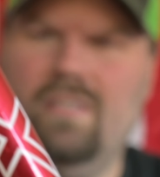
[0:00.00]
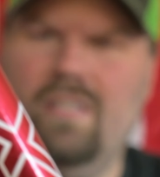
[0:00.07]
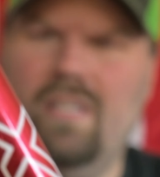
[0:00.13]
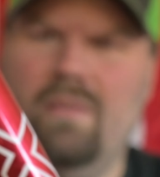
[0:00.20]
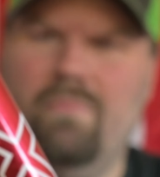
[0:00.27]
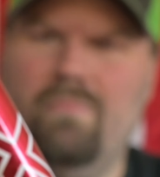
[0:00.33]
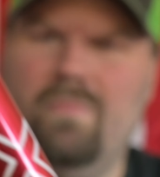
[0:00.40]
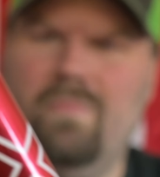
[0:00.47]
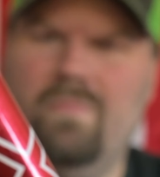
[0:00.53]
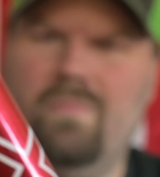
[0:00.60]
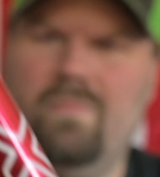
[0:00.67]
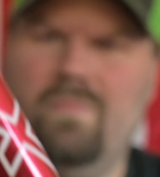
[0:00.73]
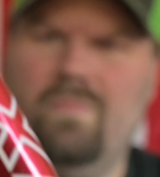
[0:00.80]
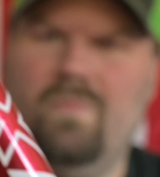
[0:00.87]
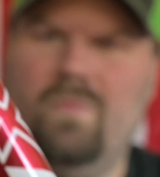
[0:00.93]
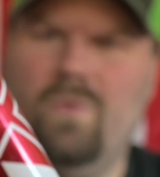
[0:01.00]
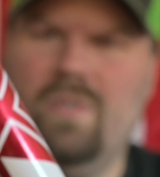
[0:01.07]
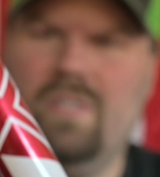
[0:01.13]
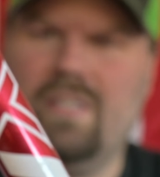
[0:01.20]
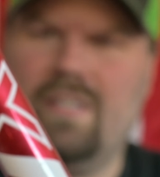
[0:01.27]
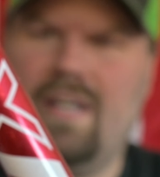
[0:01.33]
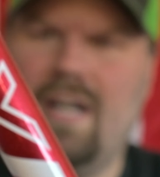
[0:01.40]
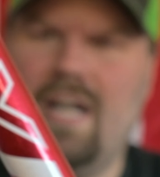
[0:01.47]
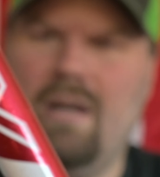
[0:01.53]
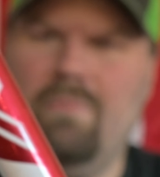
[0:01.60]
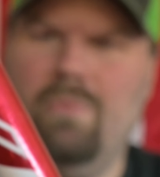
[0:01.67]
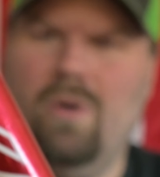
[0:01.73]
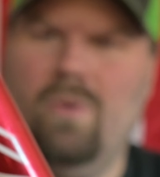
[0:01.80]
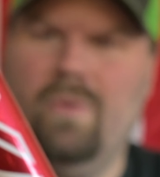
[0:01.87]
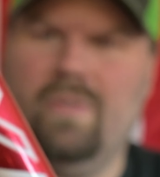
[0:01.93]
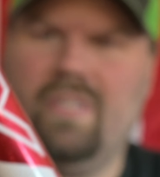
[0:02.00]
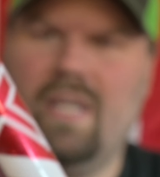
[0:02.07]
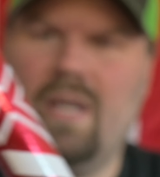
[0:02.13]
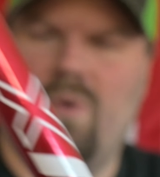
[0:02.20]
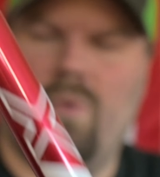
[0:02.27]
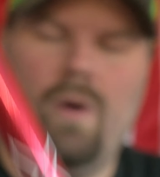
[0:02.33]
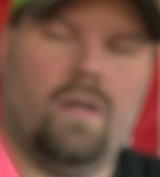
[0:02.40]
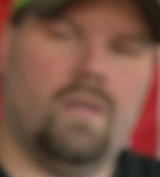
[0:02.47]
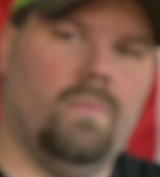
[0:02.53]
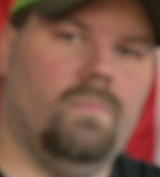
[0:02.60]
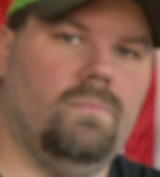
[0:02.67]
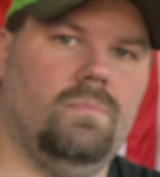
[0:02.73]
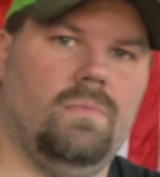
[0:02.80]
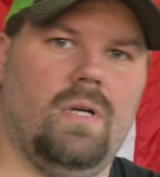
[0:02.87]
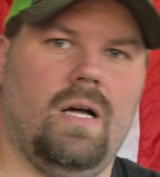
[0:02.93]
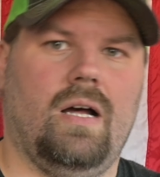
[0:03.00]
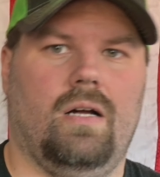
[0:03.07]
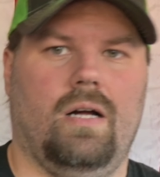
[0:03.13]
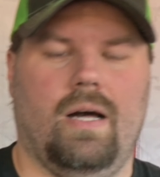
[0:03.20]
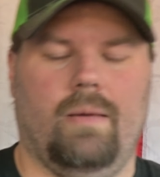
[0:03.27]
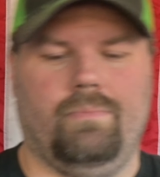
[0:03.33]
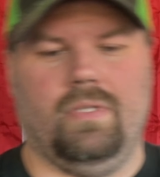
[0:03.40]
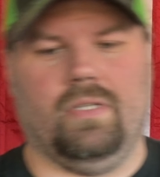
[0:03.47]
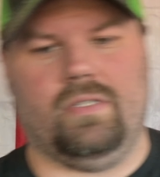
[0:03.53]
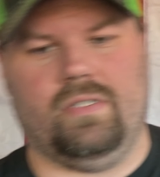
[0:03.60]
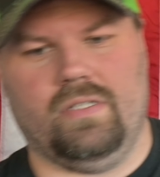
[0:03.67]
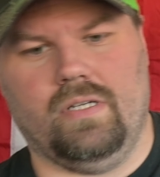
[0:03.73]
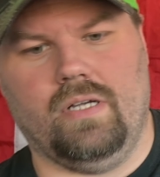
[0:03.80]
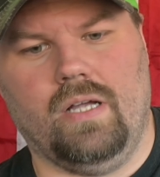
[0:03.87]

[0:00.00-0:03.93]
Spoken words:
It was a combo with that Quantum Optics